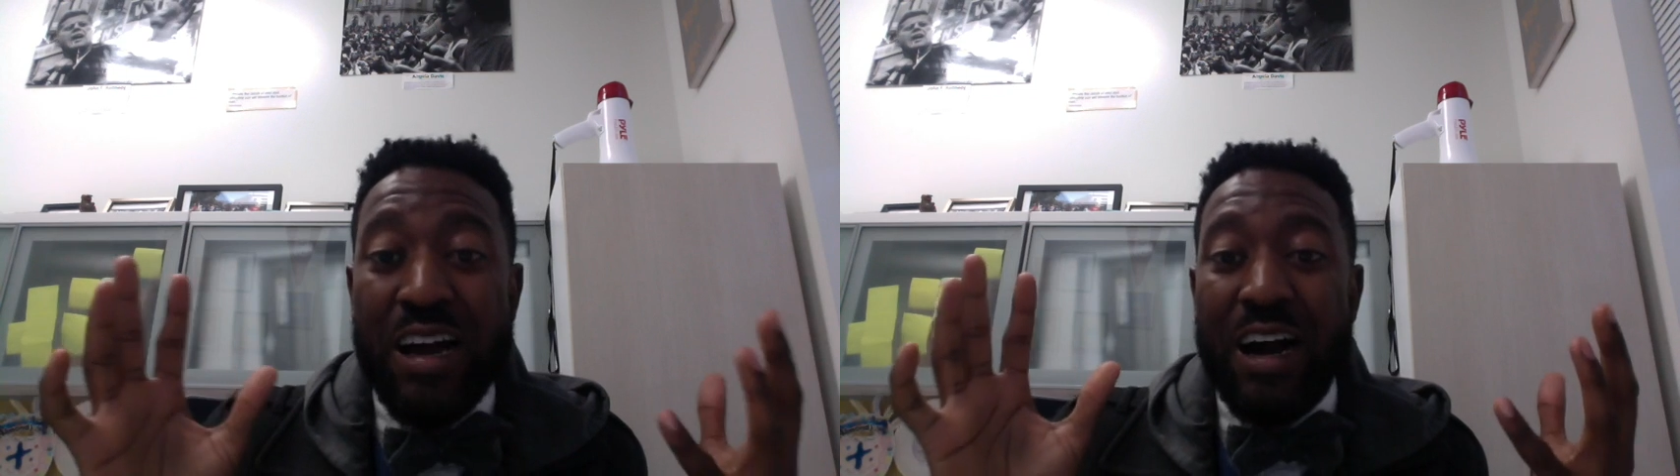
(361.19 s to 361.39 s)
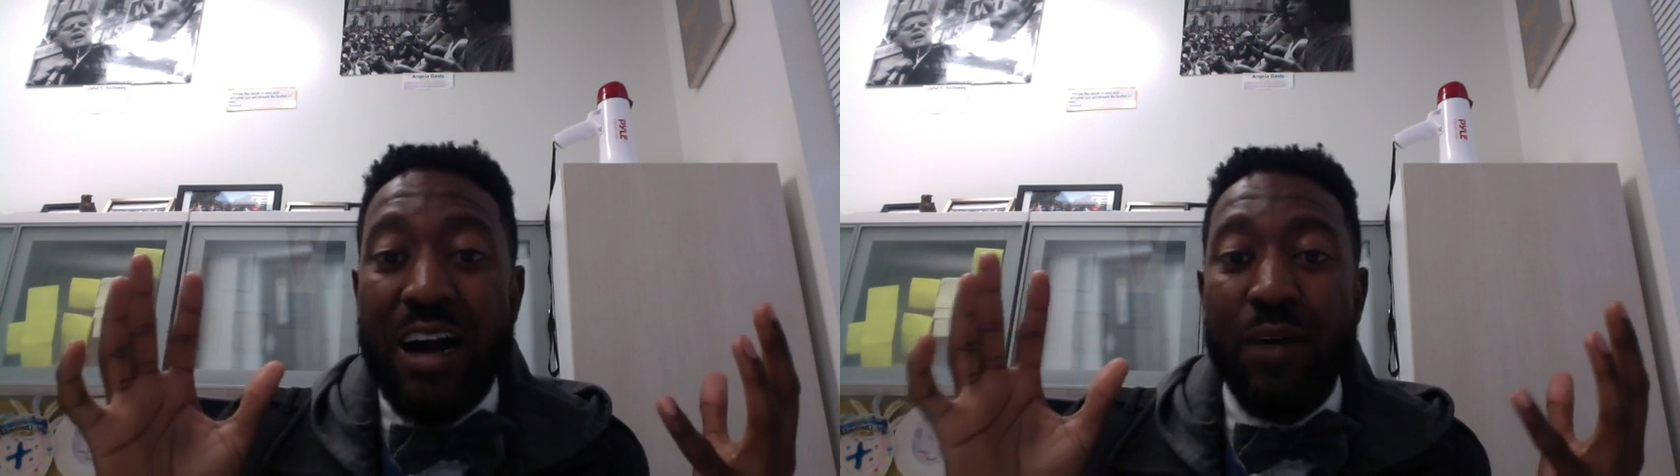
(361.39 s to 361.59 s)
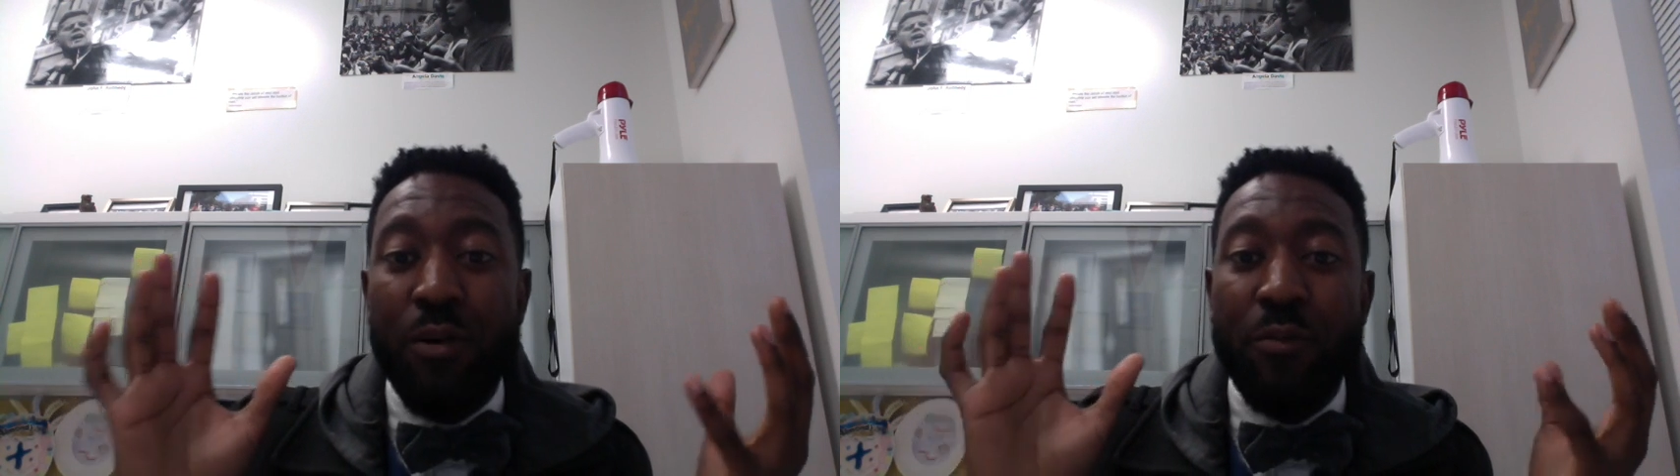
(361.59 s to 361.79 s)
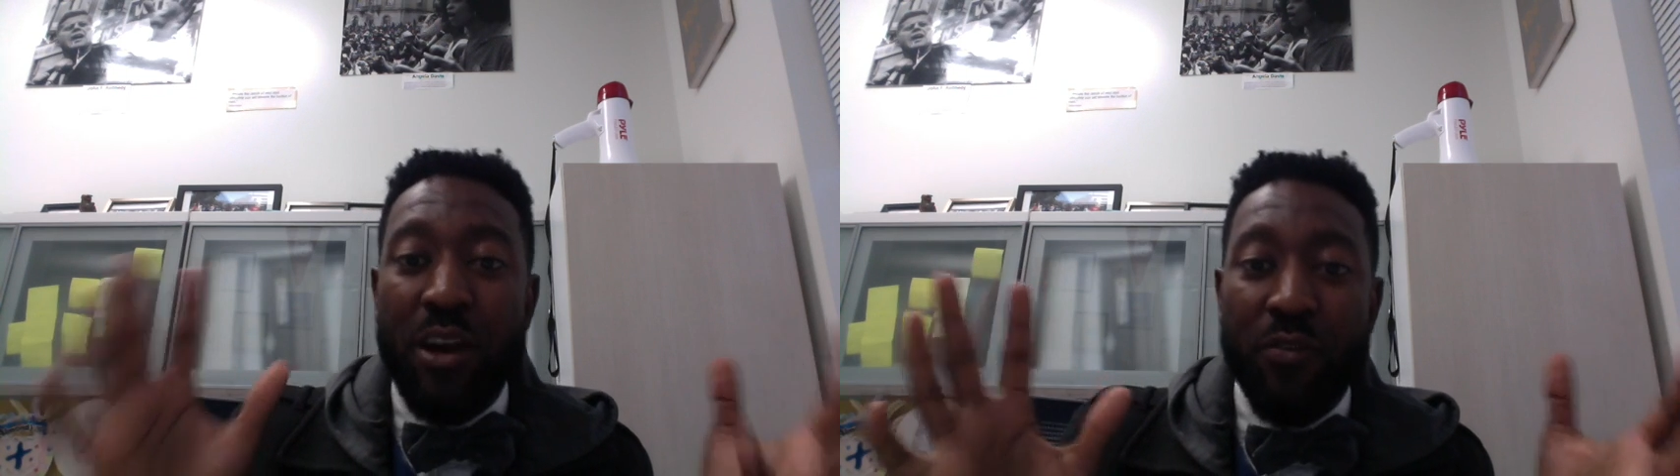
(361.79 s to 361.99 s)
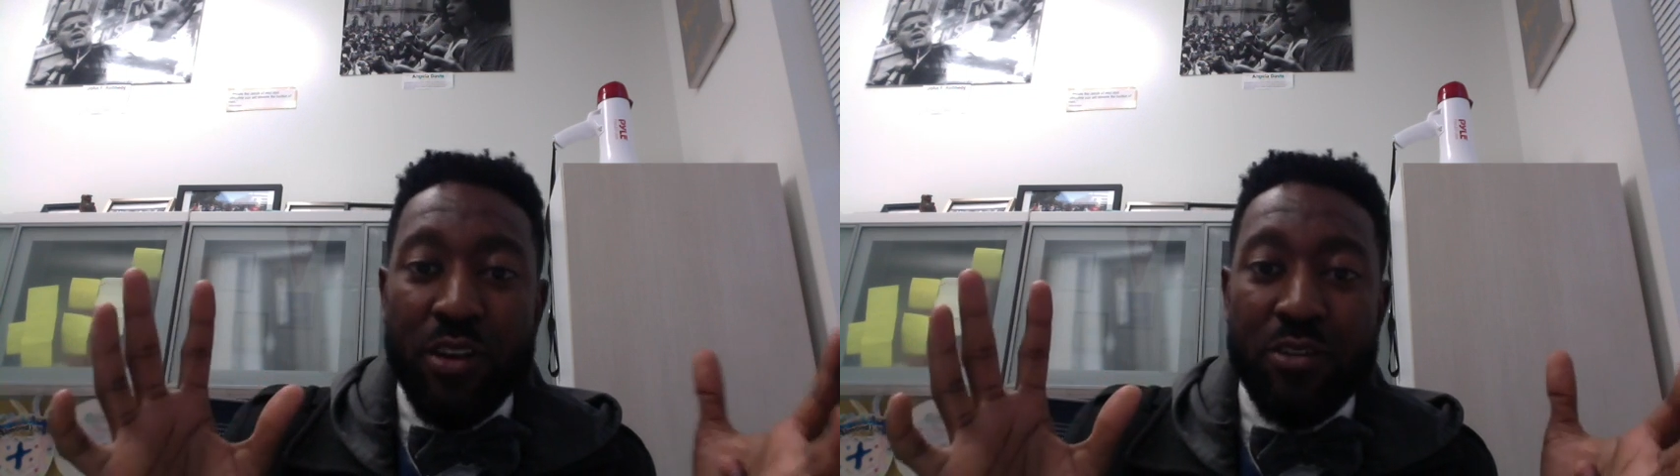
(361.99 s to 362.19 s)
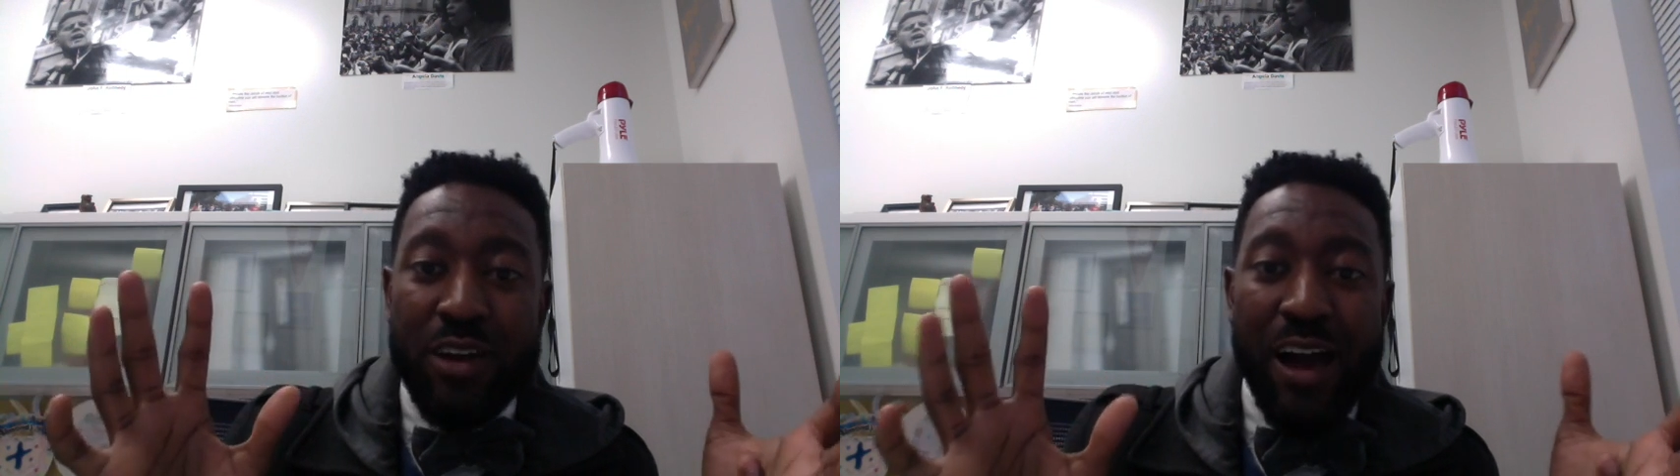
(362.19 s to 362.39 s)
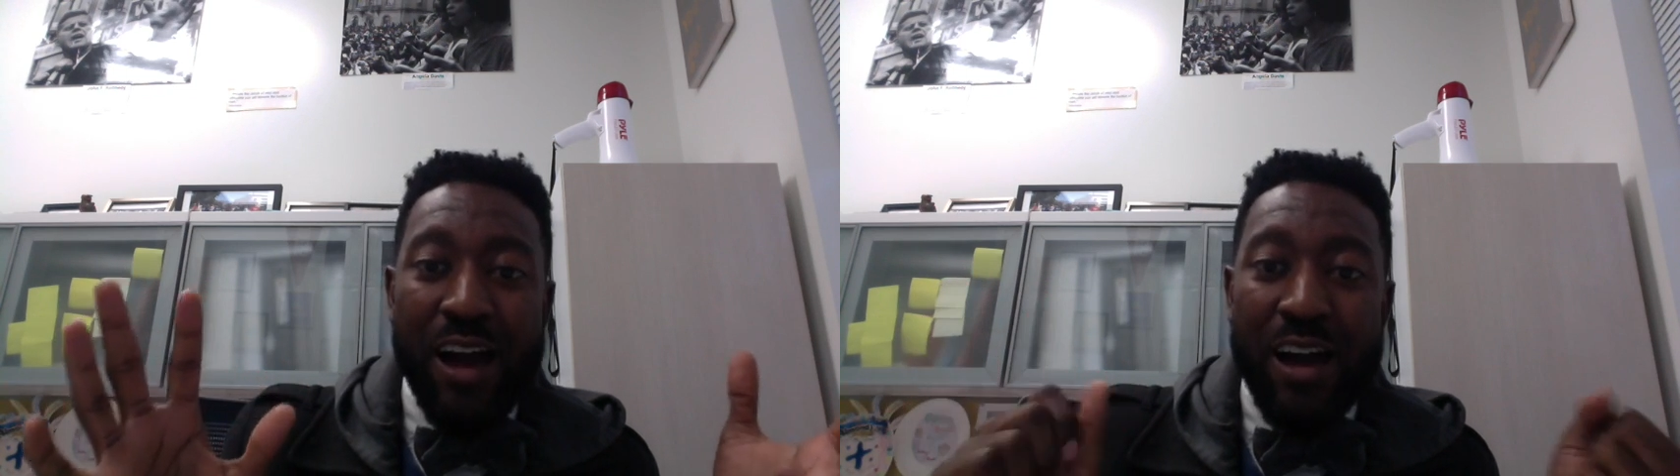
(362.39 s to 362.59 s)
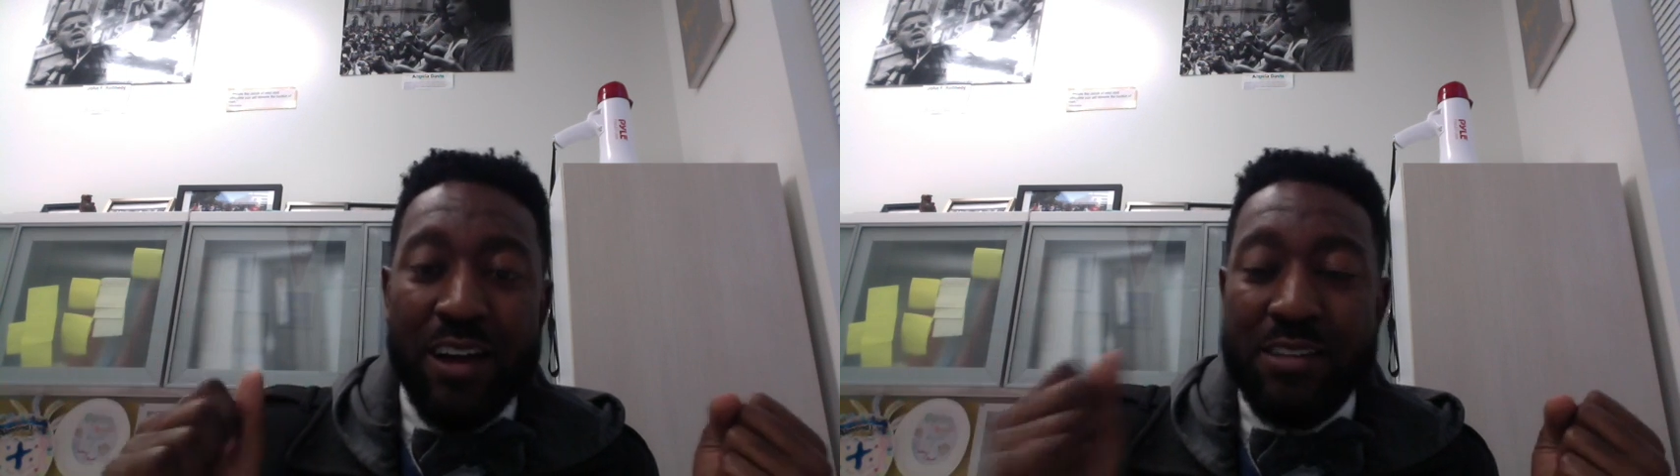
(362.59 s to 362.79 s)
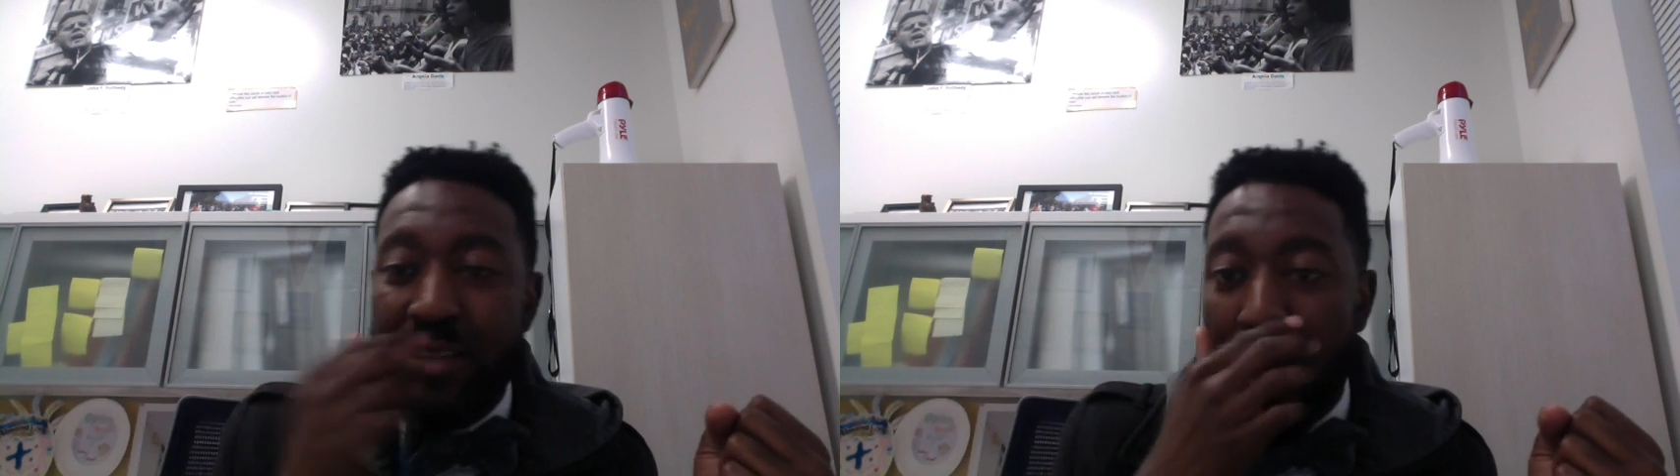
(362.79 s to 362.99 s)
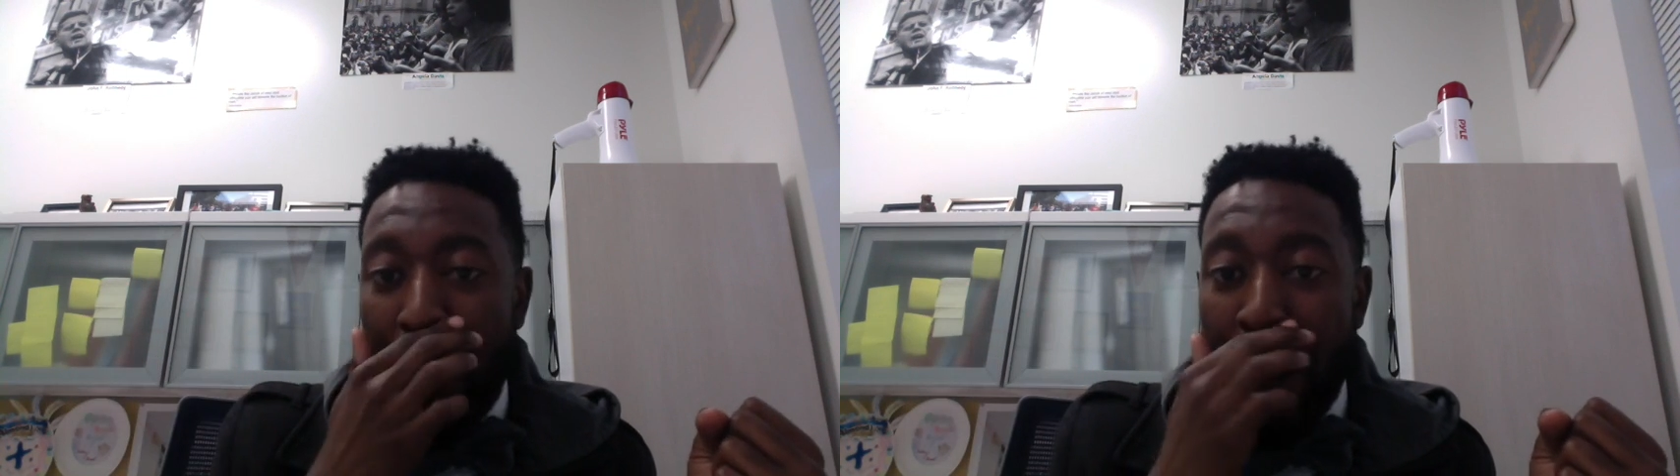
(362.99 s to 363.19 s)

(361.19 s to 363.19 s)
I'm here for you guys.